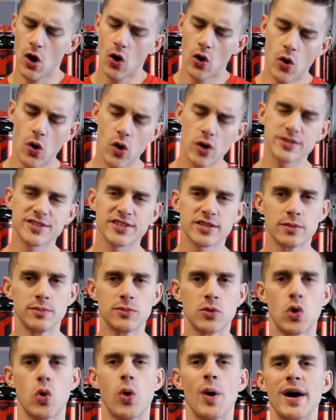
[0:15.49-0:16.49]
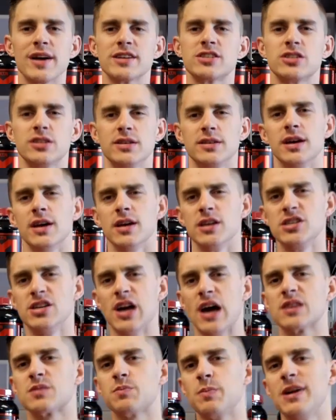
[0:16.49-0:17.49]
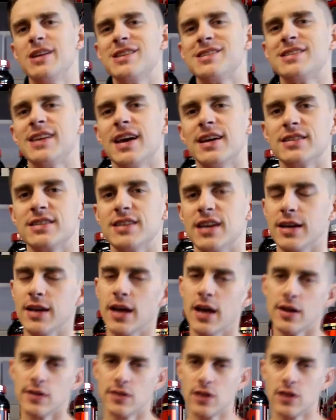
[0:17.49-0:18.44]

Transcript: Awesome question just been sent in.